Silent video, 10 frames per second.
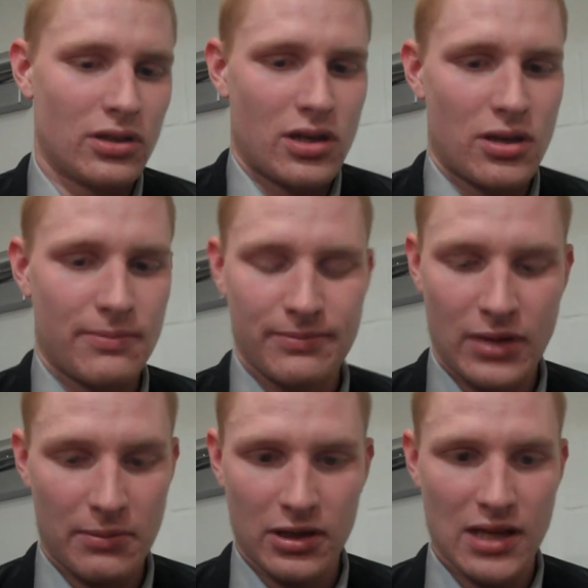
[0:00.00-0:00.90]
Um,
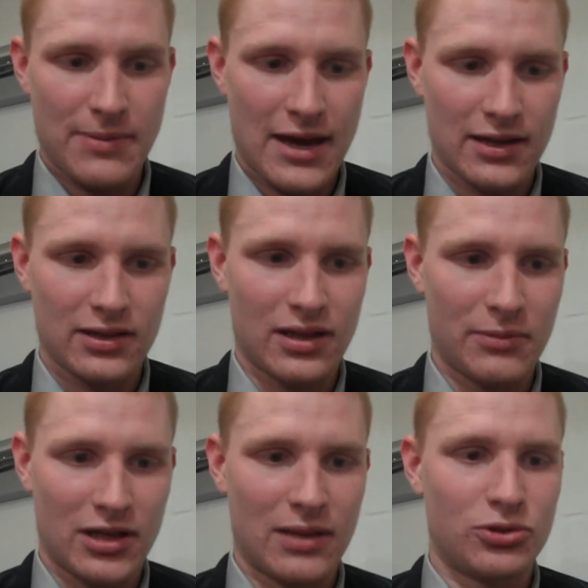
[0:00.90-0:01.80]
I'm going to keep at it. I'm
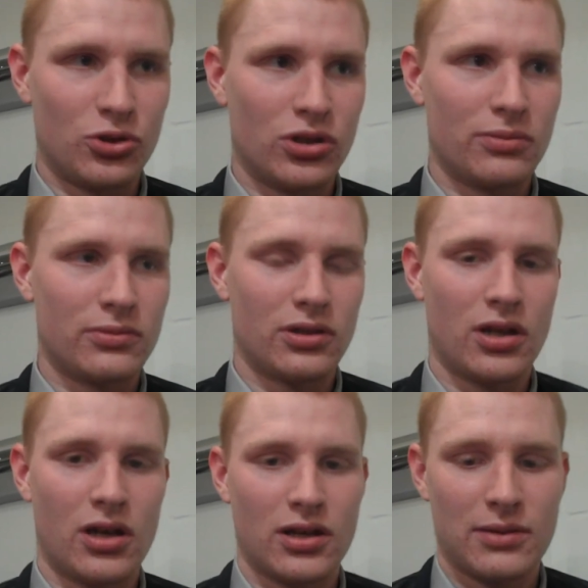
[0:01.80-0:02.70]
going to keep shooting them,
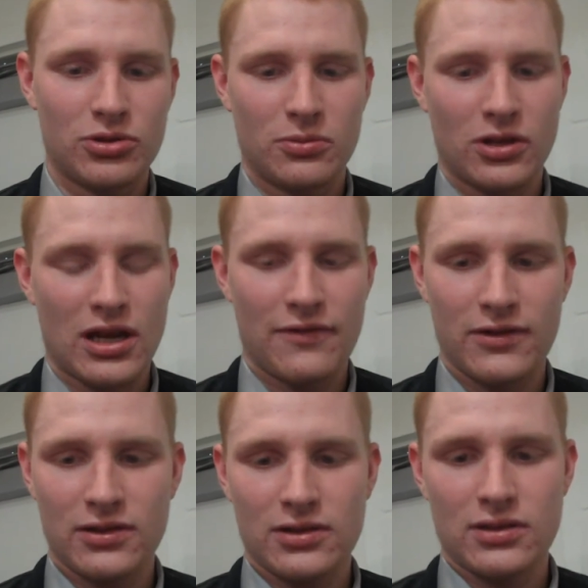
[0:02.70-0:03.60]
uh, keep shooting with
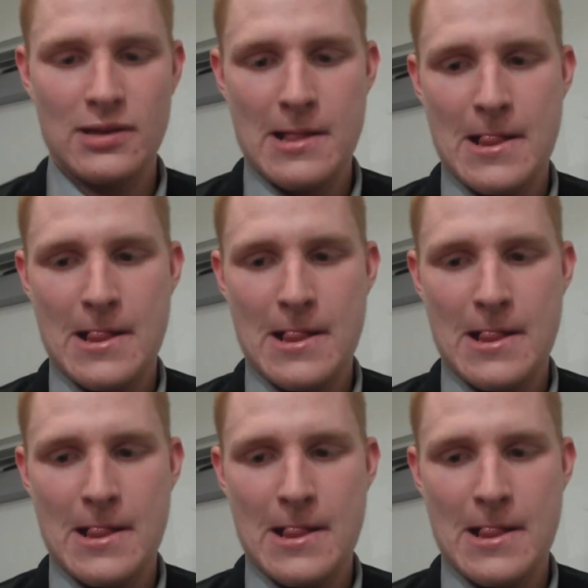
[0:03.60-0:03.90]
confidence, and